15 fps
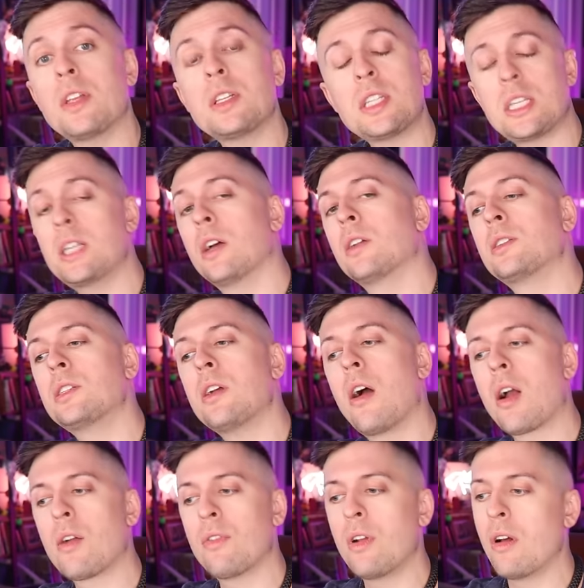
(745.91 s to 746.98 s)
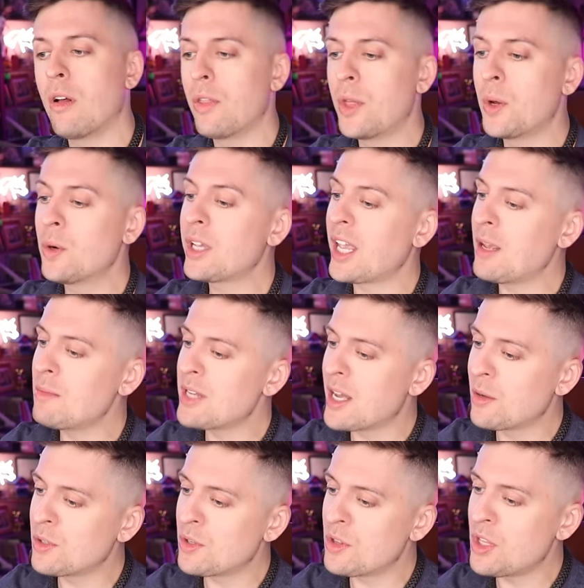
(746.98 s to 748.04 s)
The TLDR of it all, though, came
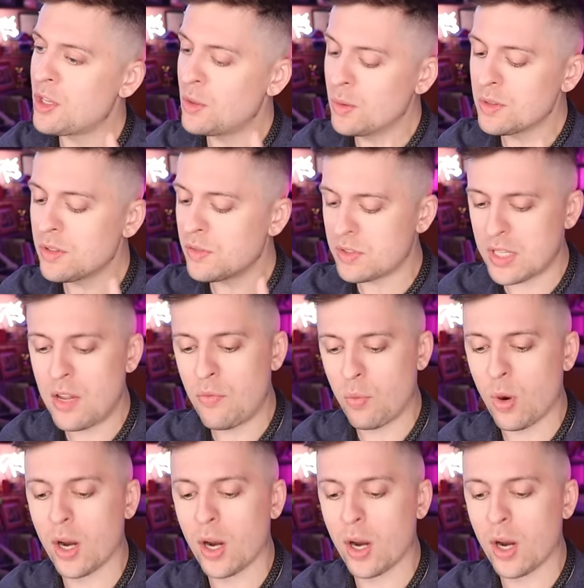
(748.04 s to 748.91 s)
down to the use of safe